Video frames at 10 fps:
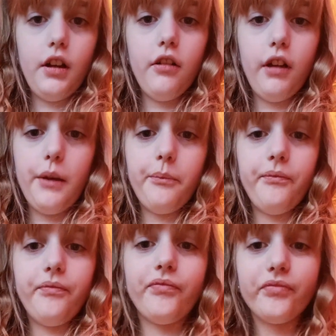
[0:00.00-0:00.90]
Okay.
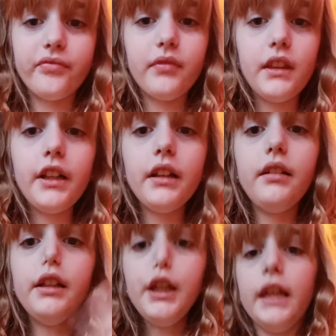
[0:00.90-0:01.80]

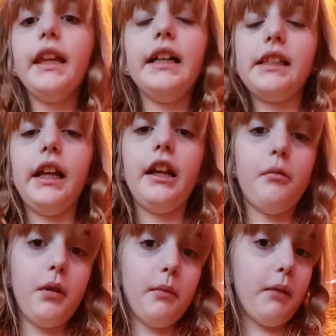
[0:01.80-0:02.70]
Yes, I
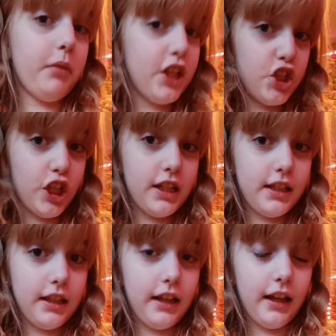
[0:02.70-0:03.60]
am in my
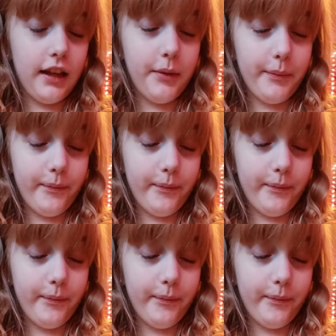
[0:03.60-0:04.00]
PJs today.